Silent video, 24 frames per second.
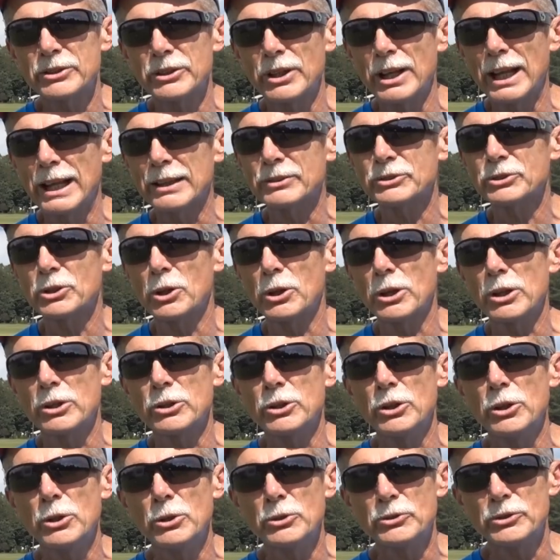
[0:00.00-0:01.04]
that I started
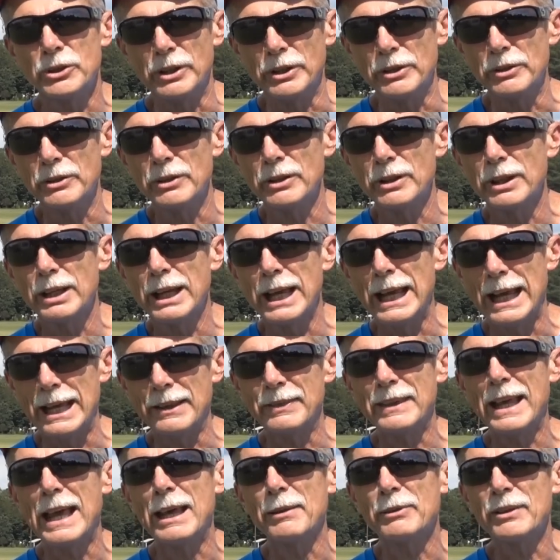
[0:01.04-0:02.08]
using at
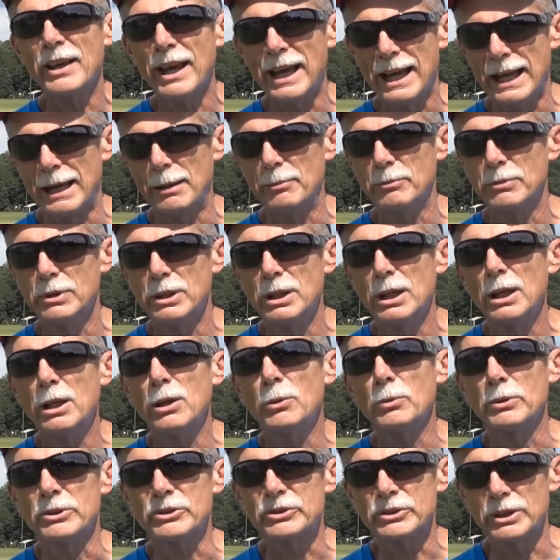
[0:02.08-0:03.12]
that
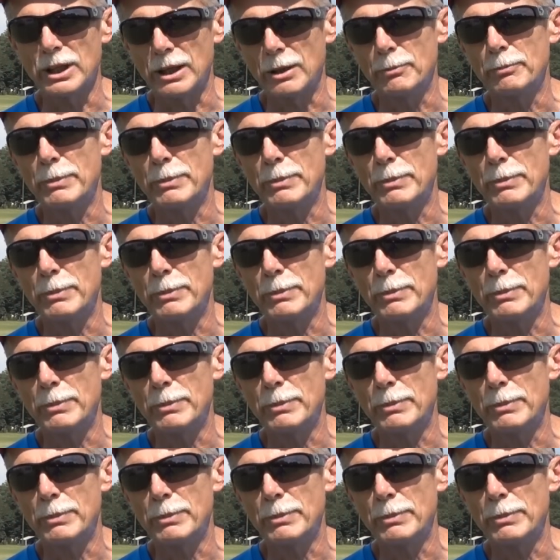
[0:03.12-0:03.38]
time was uh,